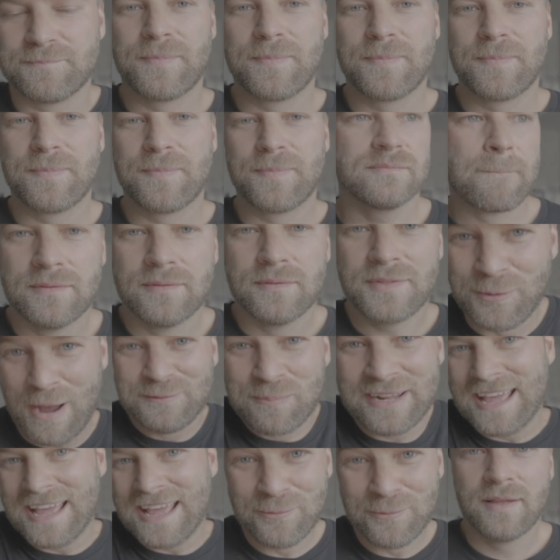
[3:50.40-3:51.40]
Trim the
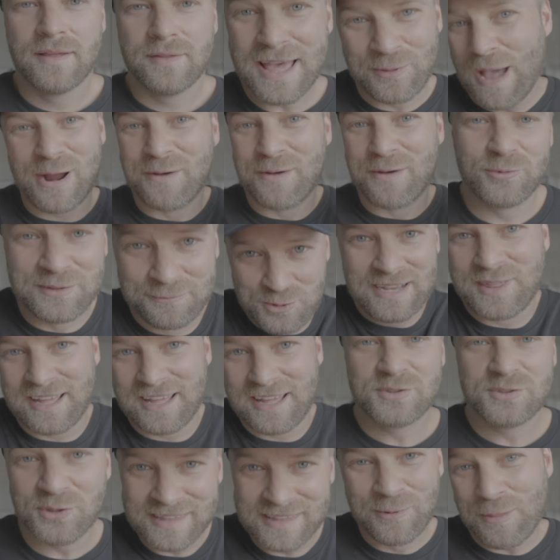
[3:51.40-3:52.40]
start, trim the
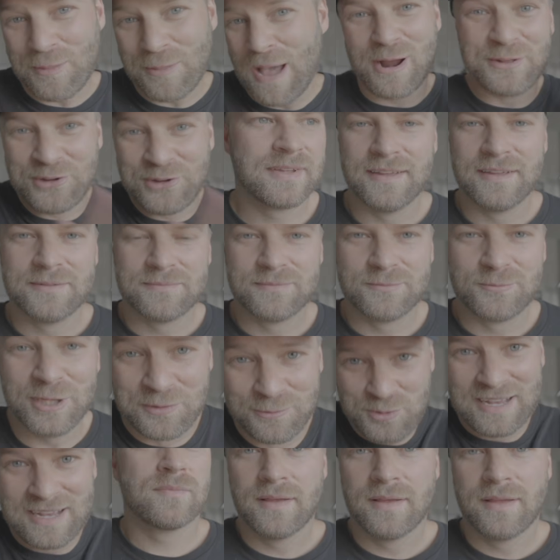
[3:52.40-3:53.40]
end, and we're ready to
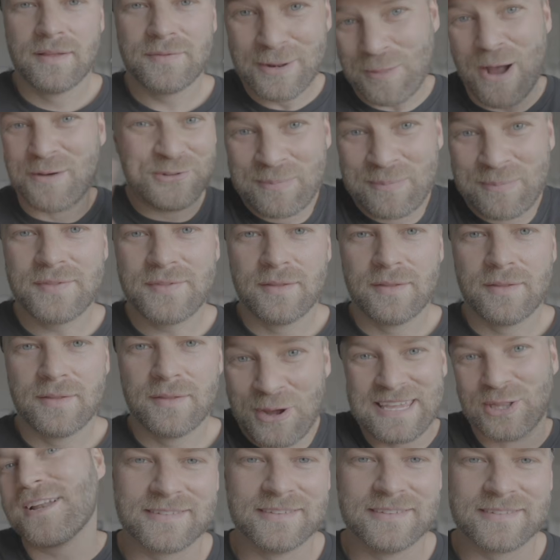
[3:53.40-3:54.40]
go. So
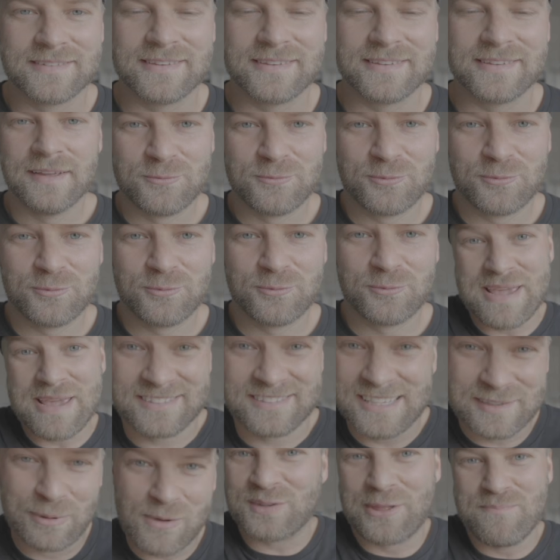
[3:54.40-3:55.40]
look at the waveform, it's gonna
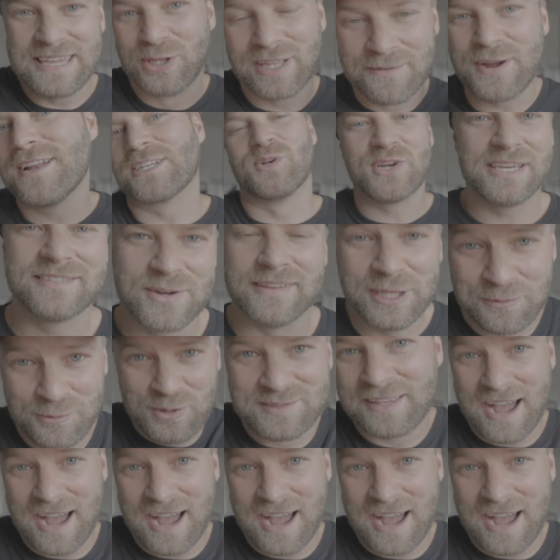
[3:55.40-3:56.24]
help you a lot when you're editing.